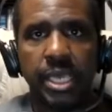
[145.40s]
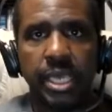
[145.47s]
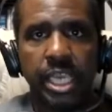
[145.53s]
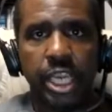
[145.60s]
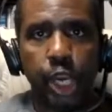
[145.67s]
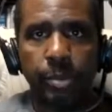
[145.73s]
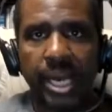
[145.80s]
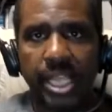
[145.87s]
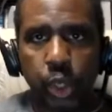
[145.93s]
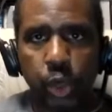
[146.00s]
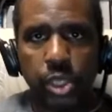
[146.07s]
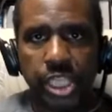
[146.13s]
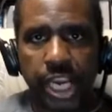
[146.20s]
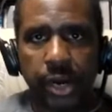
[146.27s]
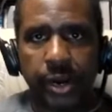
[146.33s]
here in my
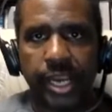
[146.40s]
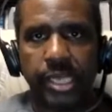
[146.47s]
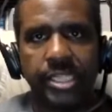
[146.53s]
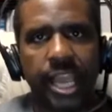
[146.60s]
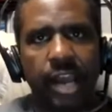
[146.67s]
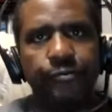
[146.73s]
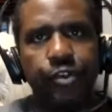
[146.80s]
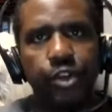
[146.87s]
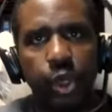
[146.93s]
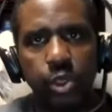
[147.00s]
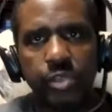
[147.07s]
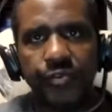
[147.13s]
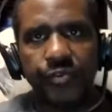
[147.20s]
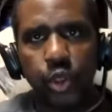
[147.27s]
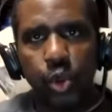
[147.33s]
local area. Now, for
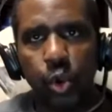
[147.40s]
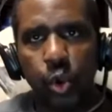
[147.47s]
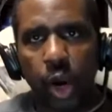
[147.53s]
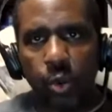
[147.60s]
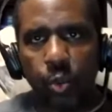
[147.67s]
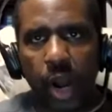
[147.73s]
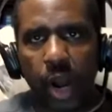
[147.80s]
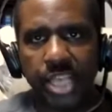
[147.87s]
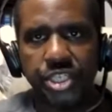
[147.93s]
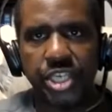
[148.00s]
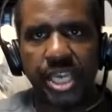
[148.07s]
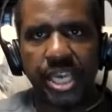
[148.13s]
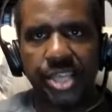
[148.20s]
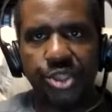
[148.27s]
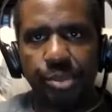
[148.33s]
those of you who are
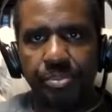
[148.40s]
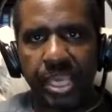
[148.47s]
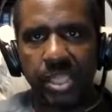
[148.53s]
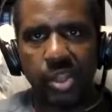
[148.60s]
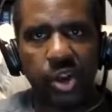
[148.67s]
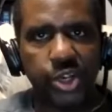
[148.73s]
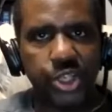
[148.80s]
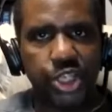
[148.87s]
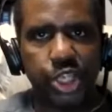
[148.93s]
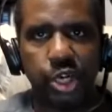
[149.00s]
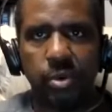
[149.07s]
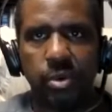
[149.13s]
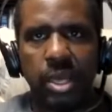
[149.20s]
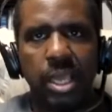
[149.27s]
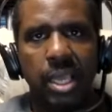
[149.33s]
watching in the PLR
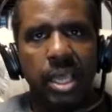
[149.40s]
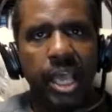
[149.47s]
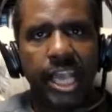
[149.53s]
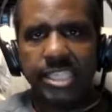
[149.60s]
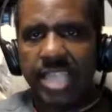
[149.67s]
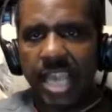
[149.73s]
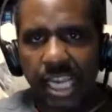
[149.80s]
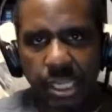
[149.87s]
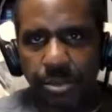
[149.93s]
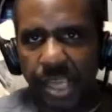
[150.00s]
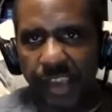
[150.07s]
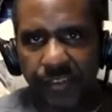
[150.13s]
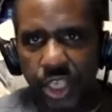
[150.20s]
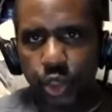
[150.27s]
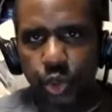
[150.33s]
show, that's not going to be
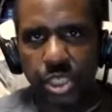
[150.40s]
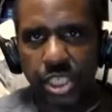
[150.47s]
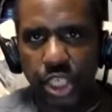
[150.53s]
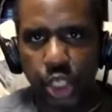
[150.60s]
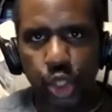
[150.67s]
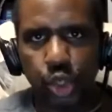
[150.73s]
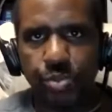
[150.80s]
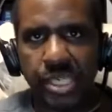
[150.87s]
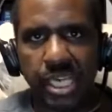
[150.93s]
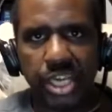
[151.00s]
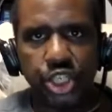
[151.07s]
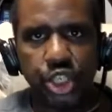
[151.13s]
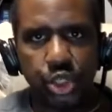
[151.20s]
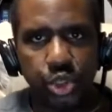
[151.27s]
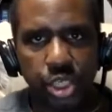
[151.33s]
of interest to you
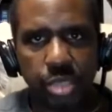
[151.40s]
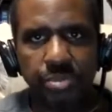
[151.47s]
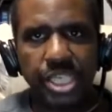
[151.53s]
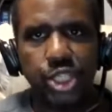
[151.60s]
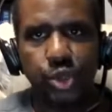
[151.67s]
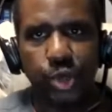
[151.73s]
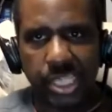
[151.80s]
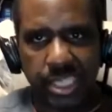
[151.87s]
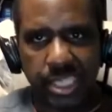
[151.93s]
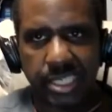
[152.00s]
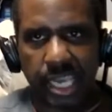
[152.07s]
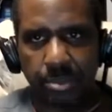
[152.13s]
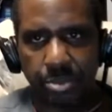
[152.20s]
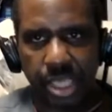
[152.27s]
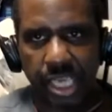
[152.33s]
because you should be doing the
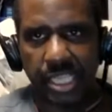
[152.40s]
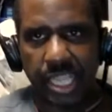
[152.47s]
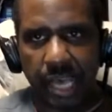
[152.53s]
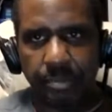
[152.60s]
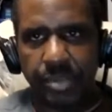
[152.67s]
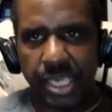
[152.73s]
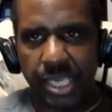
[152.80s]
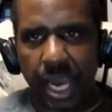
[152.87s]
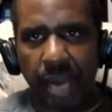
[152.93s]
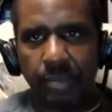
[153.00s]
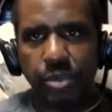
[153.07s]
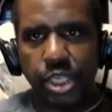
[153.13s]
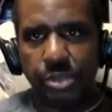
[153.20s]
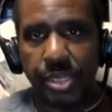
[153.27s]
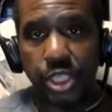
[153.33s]
same thing that I'm
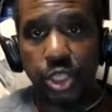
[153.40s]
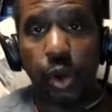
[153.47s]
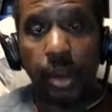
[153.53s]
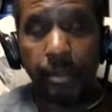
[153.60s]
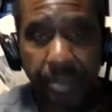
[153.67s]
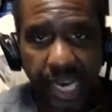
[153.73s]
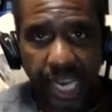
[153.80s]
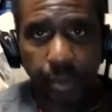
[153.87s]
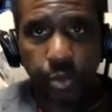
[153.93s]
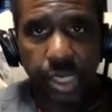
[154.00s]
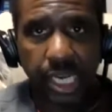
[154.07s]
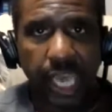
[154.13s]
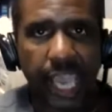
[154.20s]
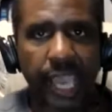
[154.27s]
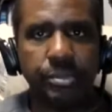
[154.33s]
going to be doing. But what
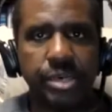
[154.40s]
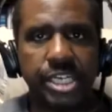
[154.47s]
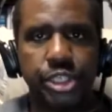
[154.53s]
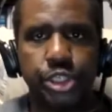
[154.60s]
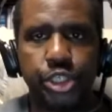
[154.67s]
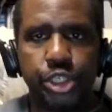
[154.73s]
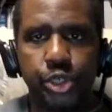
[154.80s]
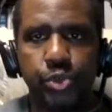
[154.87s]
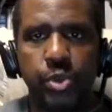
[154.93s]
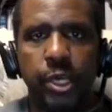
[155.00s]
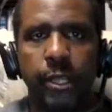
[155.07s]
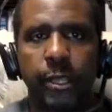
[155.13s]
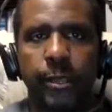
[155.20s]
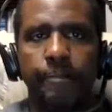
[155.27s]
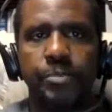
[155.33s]
I am going to do
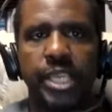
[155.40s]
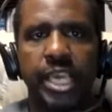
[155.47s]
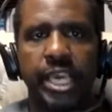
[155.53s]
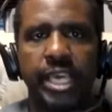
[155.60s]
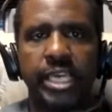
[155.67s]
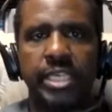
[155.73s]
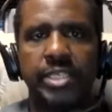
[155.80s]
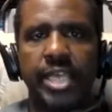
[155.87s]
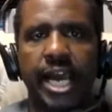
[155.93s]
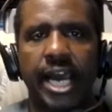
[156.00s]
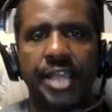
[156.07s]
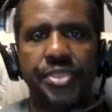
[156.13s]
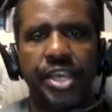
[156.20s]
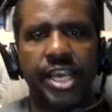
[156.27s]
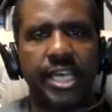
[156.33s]
is,
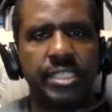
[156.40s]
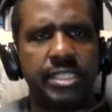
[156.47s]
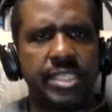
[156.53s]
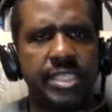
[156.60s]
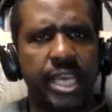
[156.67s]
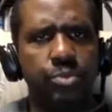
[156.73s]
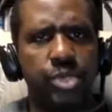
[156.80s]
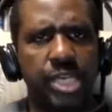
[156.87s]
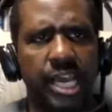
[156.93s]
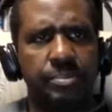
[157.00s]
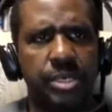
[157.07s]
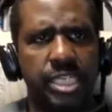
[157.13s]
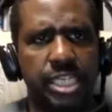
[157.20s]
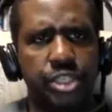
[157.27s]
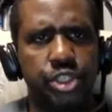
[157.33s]
I think I said what I'm
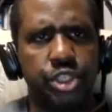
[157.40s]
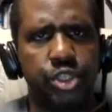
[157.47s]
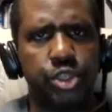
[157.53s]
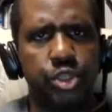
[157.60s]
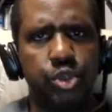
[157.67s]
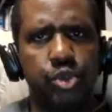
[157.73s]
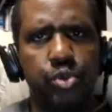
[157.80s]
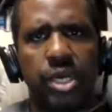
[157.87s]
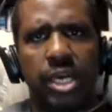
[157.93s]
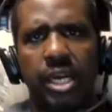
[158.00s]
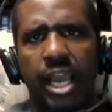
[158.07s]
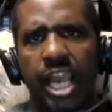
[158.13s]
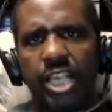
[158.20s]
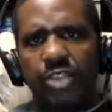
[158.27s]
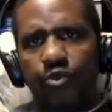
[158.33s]
going to do
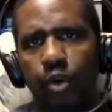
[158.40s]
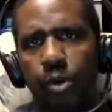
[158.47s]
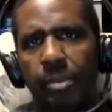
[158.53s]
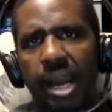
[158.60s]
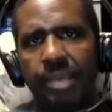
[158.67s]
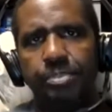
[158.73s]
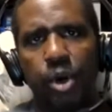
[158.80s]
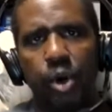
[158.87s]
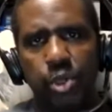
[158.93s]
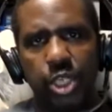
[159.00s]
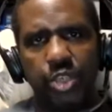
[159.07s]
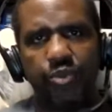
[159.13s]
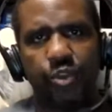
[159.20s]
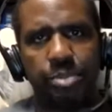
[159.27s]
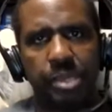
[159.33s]
as for my
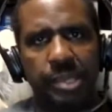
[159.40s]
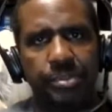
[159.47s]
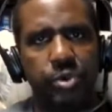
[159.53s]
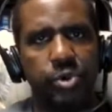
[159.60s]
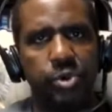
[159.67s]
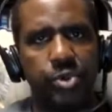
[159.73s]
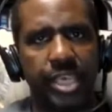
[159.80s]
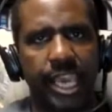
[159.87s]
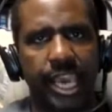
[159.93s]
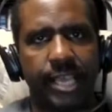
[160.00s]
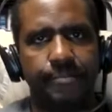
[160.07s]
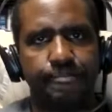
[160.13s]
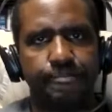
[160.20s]
bonus for people who get